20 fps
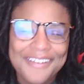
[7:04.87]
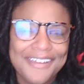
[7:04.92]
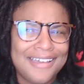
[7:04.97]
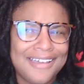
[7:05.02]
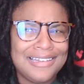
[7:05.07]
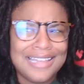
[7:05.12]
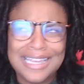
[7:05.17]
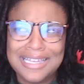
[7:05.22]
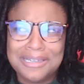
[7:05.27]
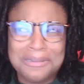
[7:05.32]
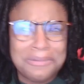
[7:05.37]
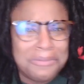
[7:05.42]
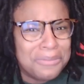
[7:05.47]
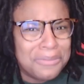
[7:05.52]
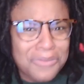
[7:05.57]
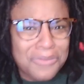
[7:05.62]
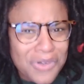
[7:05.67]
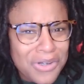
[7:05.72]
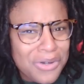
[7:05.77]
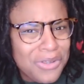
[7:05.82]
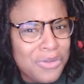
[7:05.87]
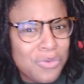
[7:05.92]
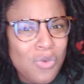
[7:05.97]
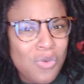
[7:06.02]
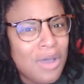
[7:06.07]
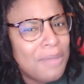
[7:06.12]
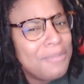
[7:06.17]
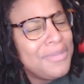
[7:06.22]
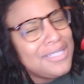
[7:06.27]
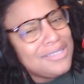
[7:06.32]
Like, what do you
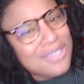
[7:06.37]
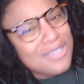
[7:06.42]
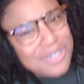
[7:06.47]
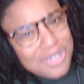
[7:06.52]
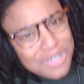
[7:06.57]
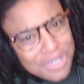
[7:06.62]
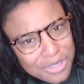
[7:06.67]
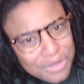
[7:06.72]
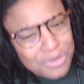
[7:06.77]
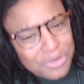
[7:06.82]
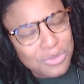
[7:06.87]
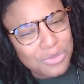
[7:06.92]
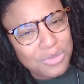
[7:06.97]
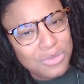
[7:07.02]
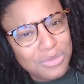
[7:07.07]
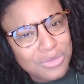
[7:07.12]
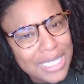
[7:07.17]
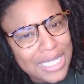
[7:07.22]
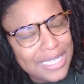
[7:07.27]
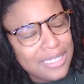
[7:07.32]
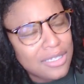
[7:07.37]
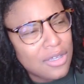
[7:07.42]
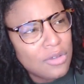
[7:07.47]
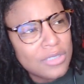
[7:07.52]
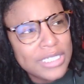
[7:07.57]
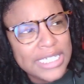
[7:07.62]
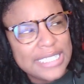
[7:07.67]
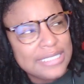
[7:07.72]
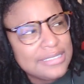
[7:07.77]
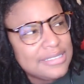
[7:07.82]
want me to do? Like, go
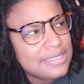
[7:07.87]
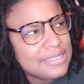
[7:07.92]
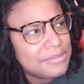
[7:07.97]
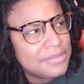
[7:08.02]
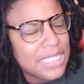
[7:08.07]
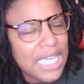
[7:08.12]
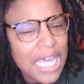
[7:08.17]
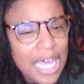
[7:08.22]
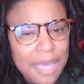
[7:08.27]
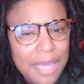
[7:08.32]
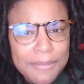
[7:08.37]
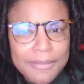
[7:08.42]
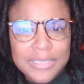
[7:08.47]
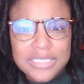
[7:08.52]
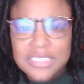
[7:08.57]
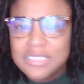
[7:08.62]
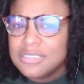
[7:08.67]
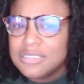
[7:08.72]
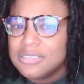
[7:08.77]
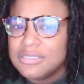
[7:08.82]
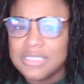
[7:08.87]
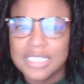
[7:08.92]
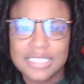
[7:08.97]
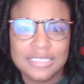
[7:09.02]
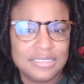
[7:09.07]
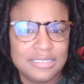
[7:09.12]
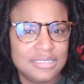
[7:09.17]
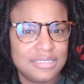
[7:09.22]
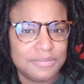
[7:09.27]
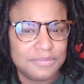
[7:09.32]
get some gum
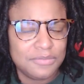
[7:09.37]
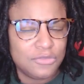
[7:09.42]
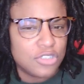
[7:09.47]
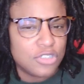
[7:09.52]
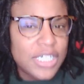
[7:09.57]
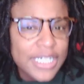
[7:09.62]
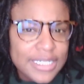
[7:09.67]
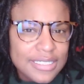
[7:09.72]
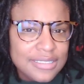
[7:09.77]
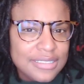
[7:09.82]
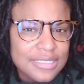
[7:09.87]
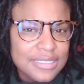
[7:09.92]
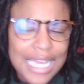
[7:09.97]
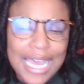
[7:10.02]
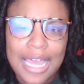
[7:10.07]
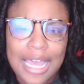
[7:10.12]
and some drinks?